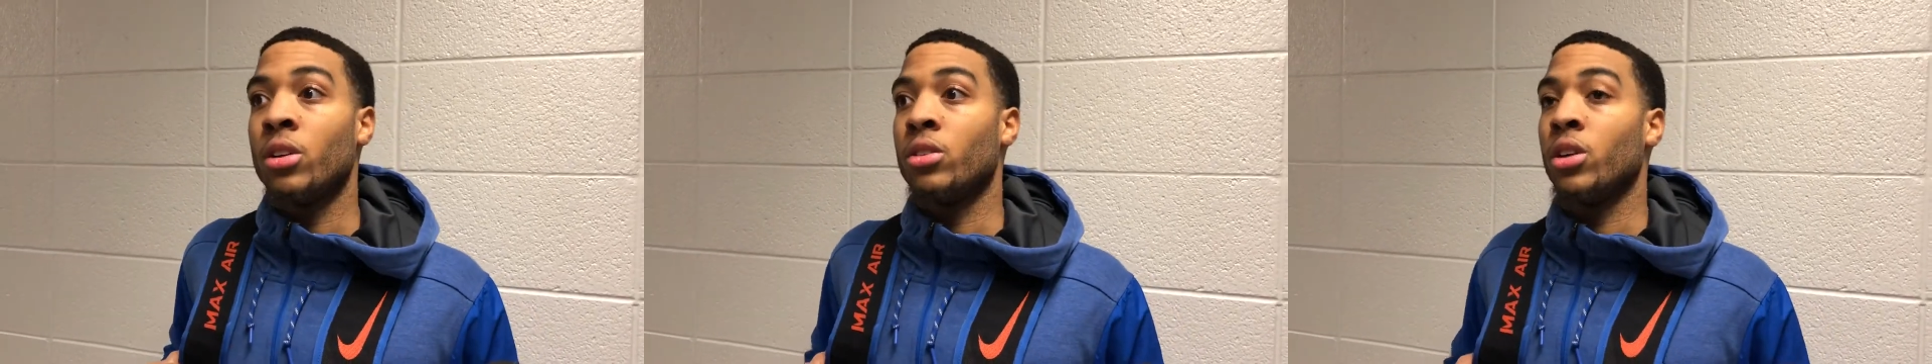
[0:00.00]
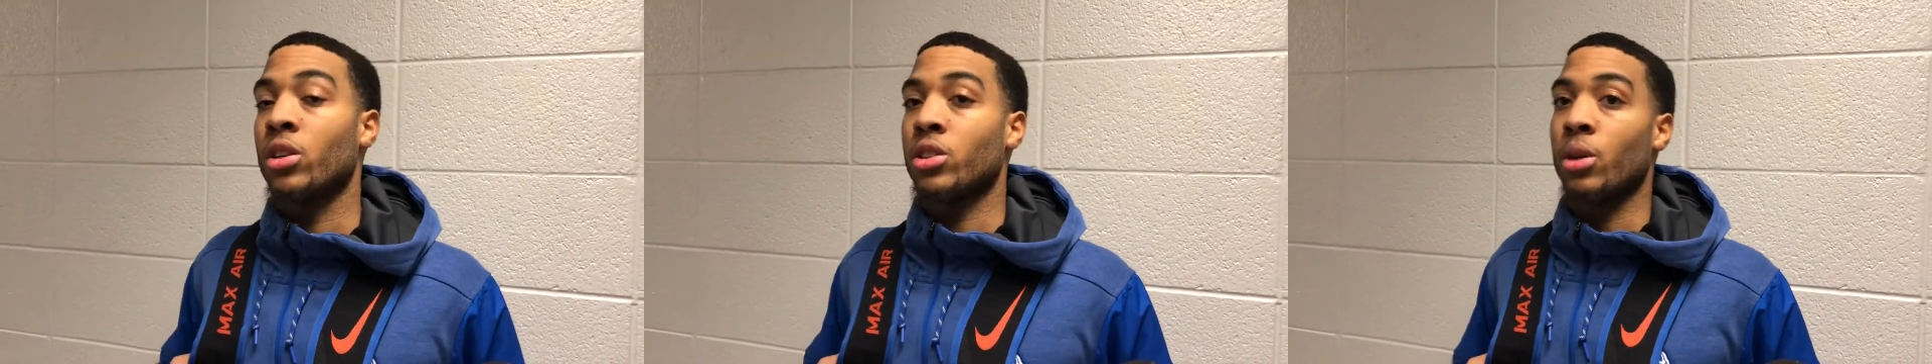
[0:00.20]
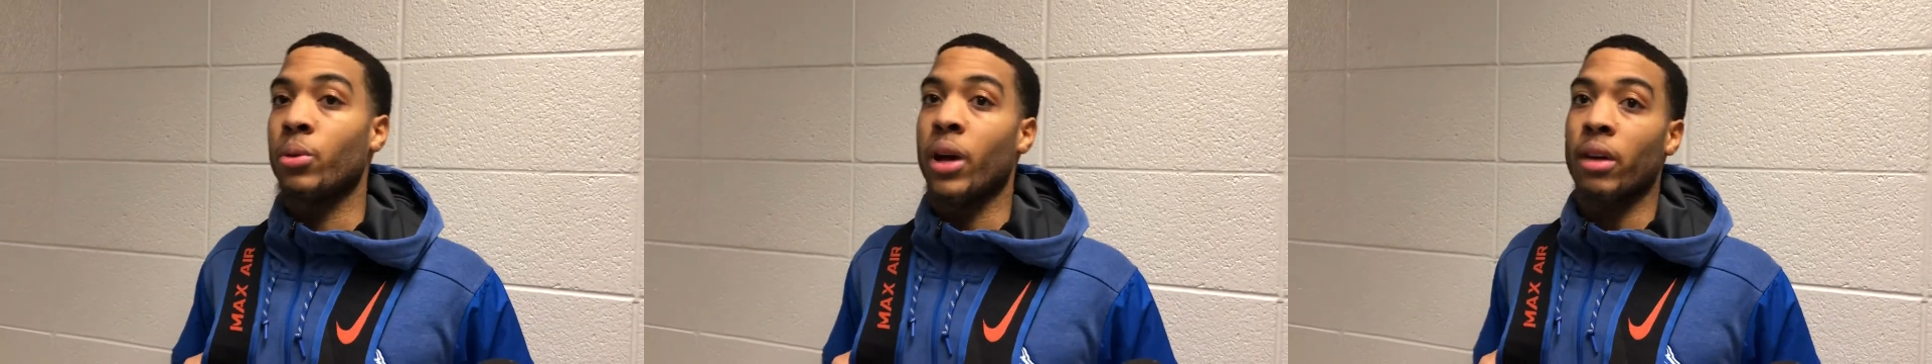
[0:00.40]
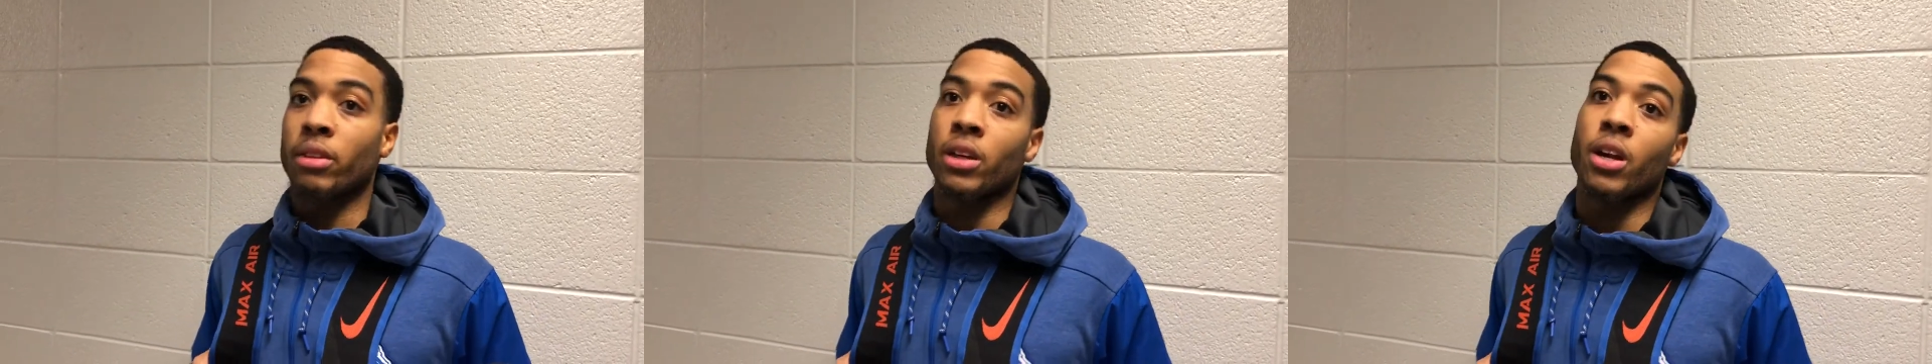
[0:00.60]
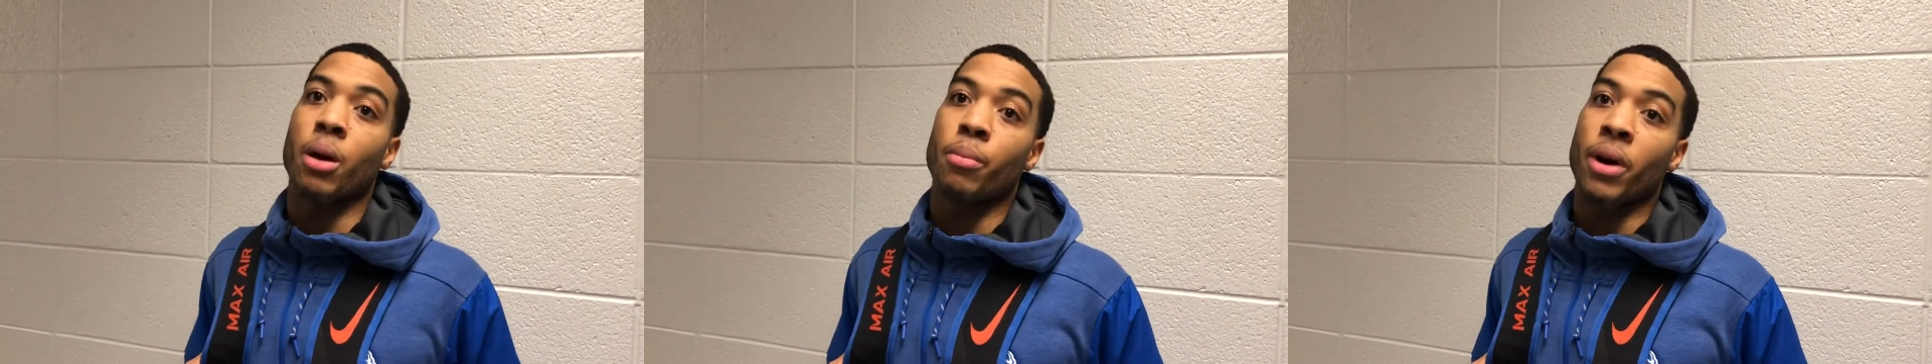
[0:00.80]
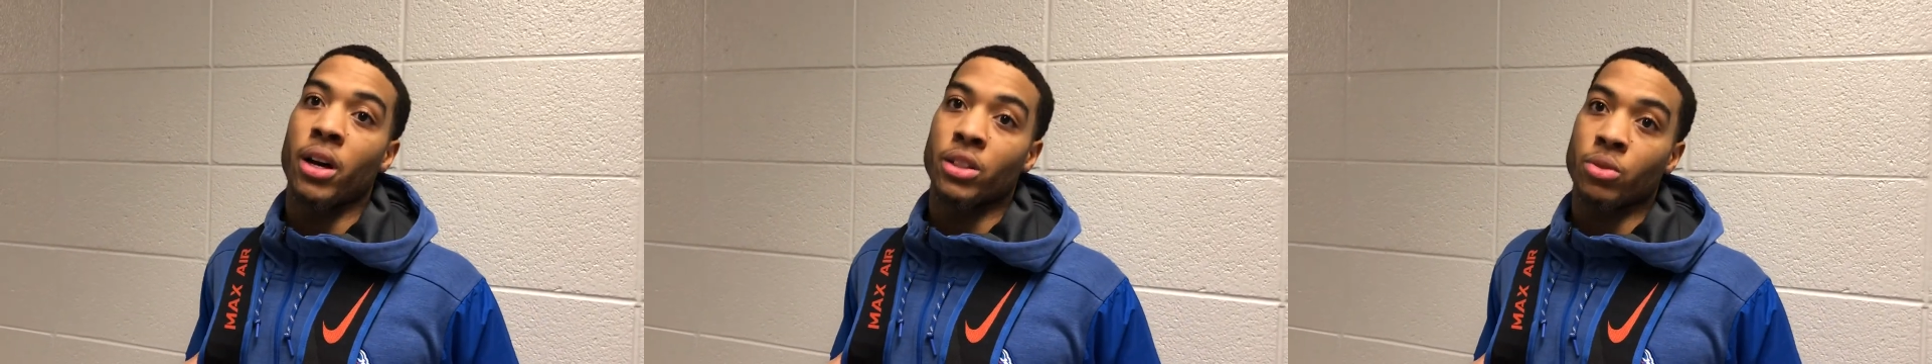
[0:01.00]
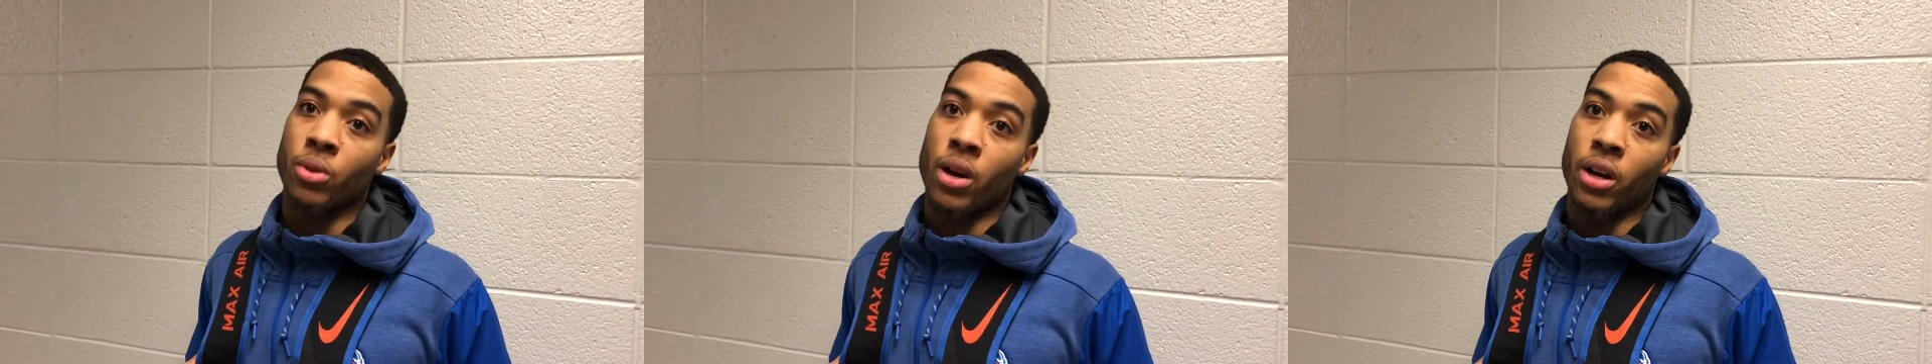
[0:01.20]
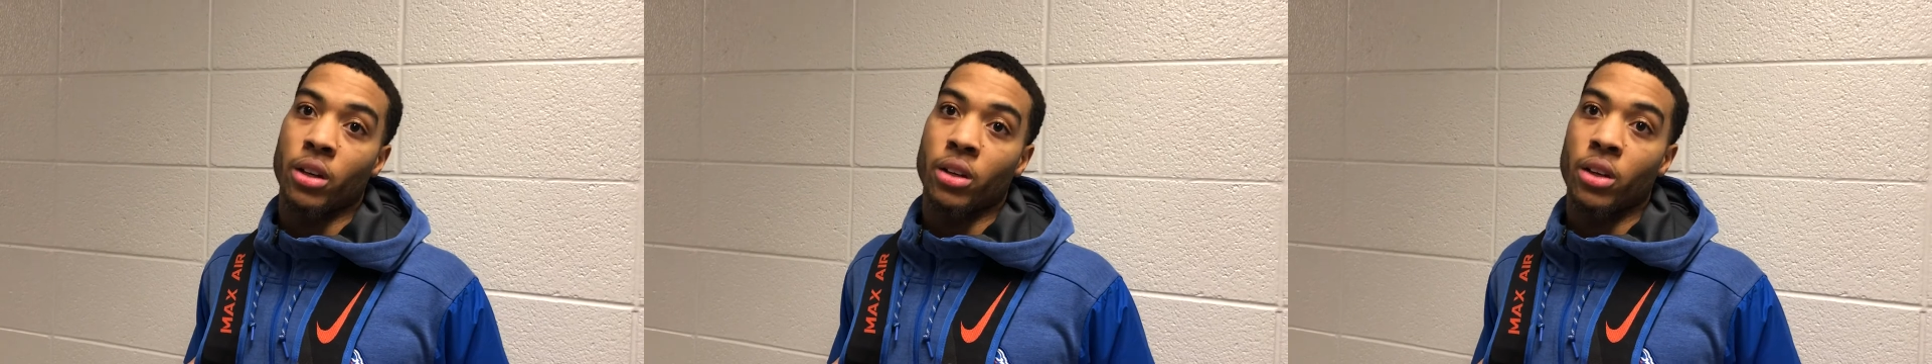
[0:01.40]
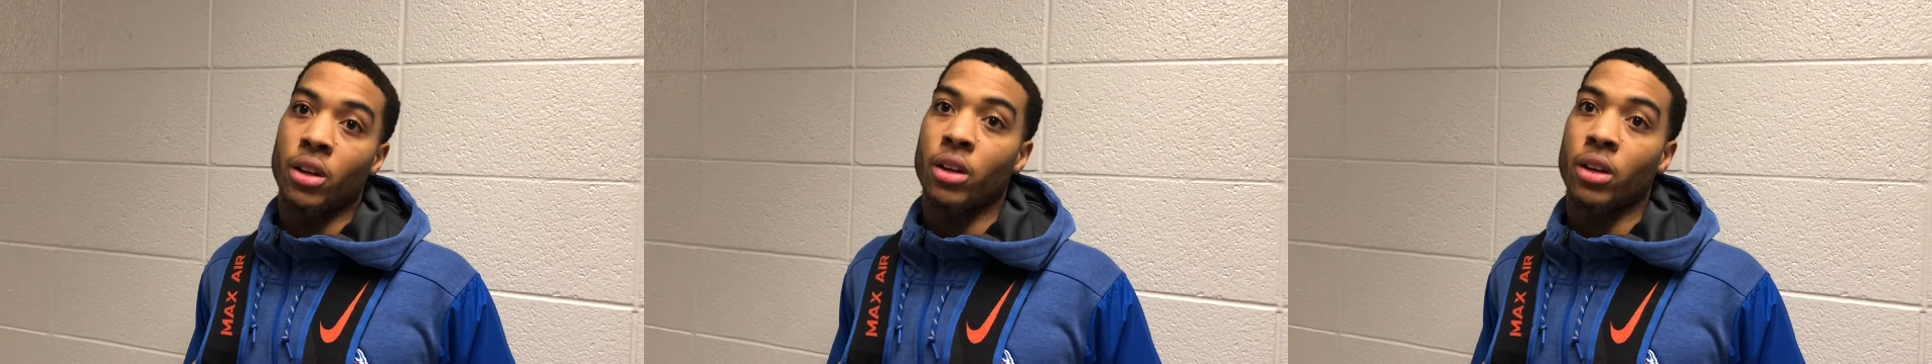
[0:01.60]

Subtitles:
You know, so we have to get our minds right,